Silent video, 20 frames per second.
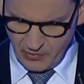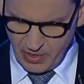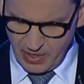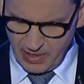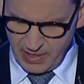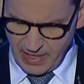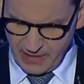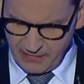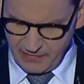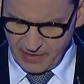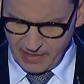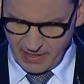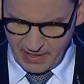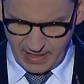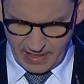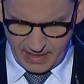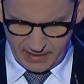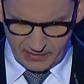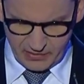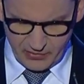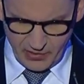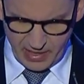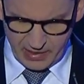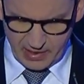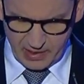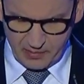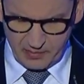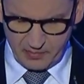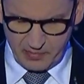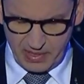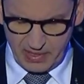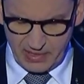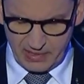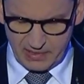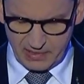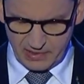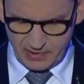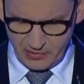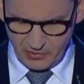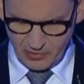will never again threaten
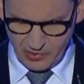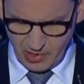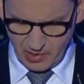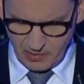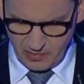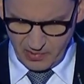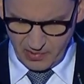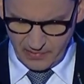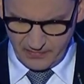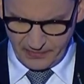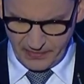peace in Europe